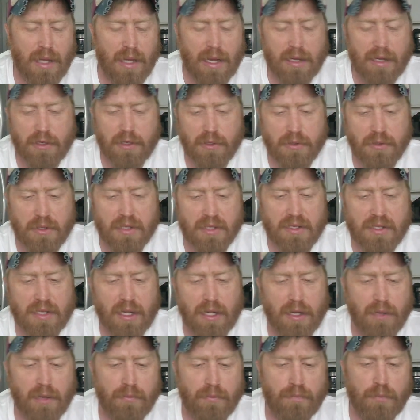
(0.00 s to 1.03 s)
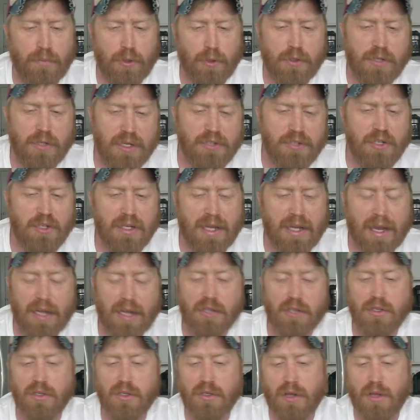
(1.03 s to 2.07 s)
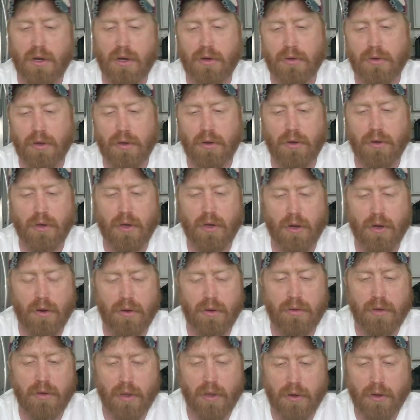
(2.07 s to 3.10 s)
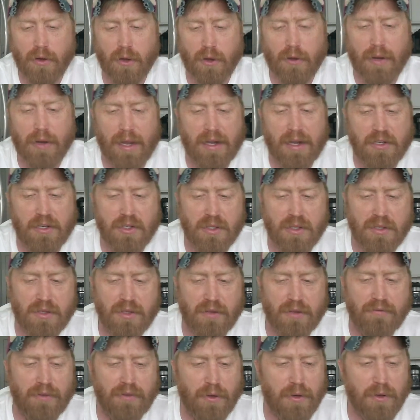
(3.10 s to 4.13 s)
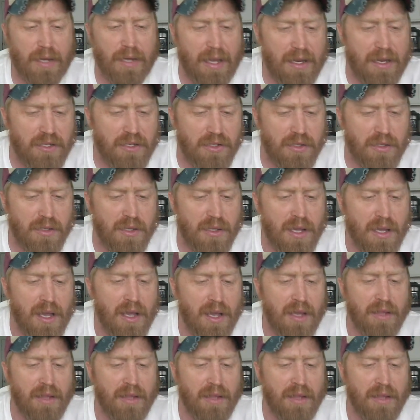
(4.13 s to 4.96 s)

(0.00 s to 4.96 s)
I used a set of precision gauges called no-go gauges, the field gauges.